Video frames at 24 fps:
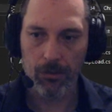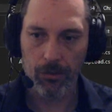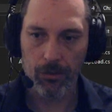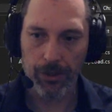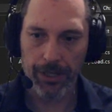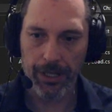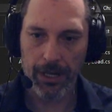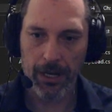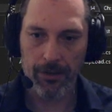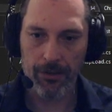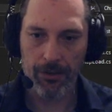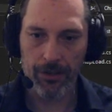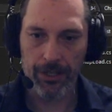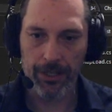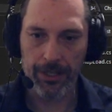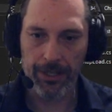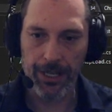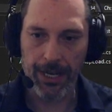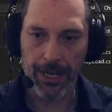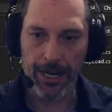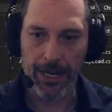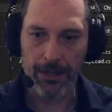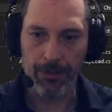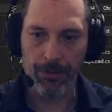We got rid of
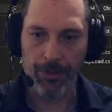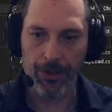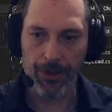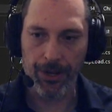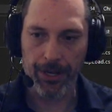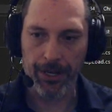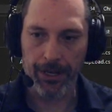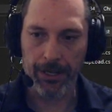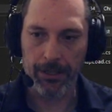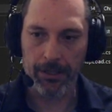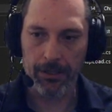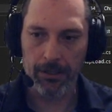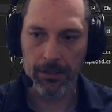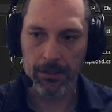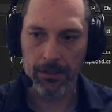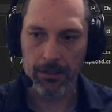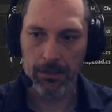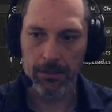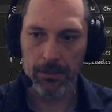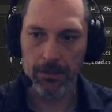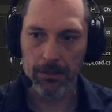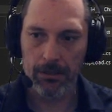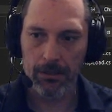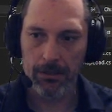that thing.
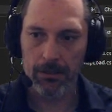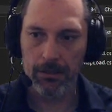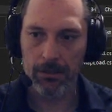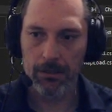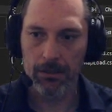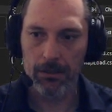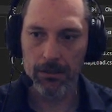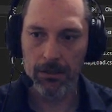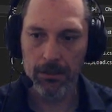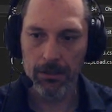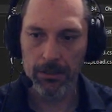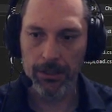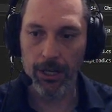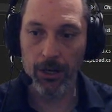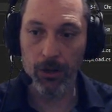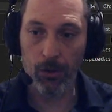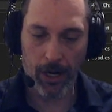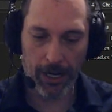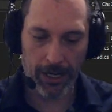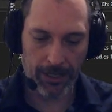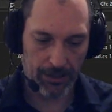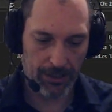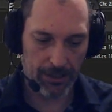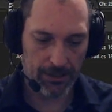No,
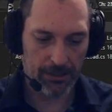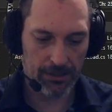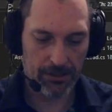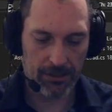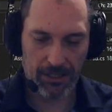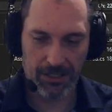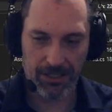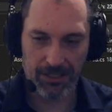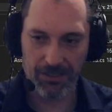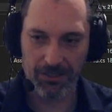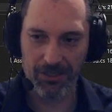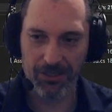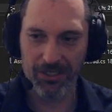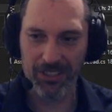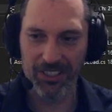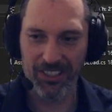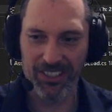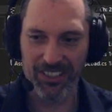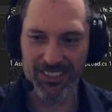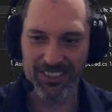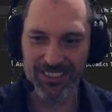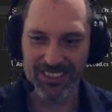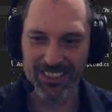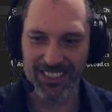wait. This is
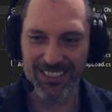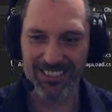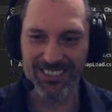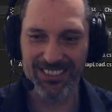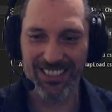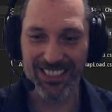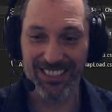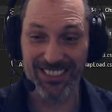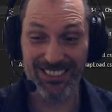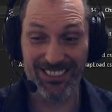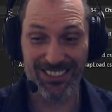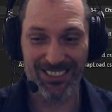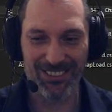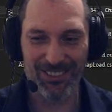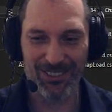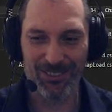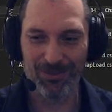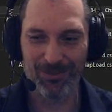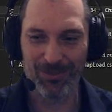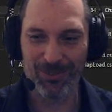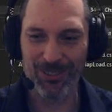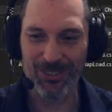that's the whole